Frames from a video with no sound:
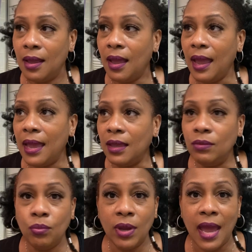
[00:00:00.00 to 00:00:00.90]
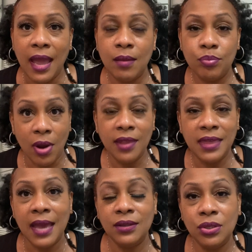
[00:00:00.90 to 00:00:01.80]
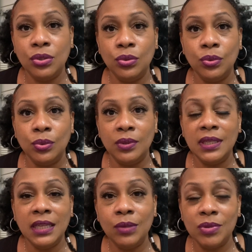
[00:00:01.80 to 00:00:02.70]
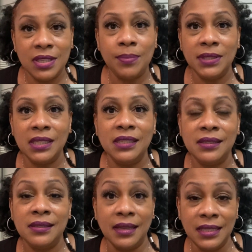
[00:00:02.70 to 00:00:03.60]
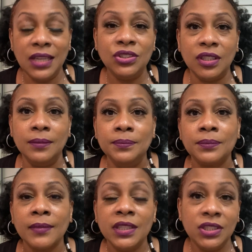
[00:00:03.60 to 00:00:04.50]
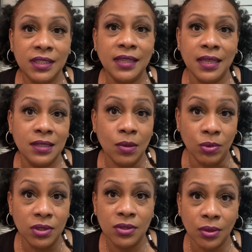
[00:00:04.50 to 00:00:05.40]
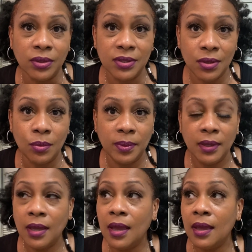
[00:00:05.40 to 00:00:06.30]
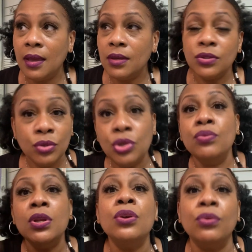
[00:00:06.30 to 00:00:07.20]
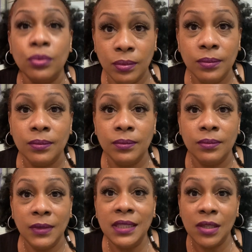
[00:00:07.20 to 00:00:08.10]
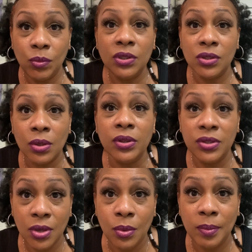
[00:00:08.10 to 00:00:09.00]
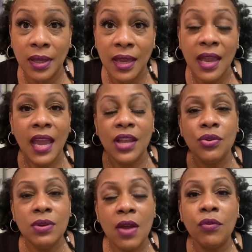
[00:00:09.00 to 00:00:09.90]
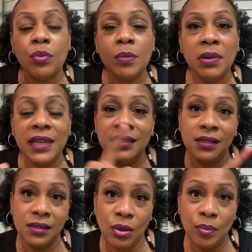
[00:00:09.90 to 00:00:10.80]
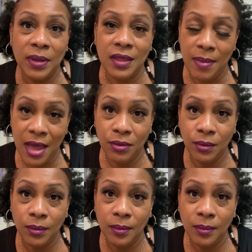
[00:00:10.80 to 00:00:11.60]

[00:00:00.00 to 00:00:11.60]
And when I brought that to the receptionist's attention, she said that someone stole the soap. So you knew that someone stole the soap and you never replaced the soap in the bathroom.